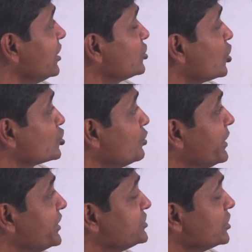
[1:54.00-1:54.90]

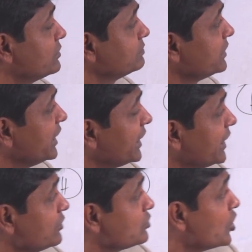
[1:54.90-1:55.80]
tautomerism
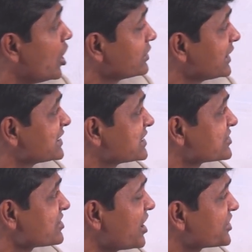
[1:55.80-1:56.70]
you got a
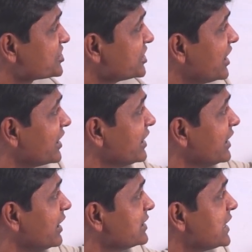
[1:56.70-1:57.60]
structure,
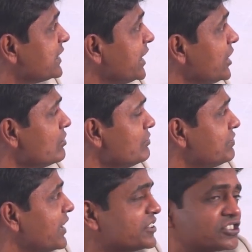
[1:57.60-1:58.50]
it is a new
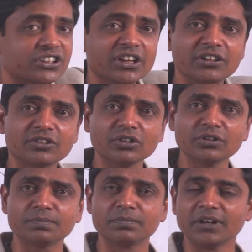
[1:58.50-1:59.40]
functional
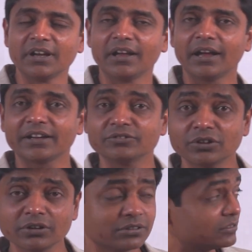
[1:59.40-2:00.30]
group, and you
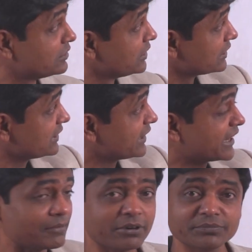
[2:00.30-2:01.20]
know the
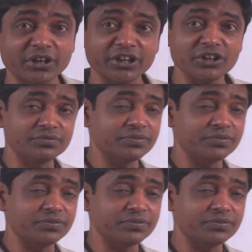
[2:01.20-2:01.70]
name of the new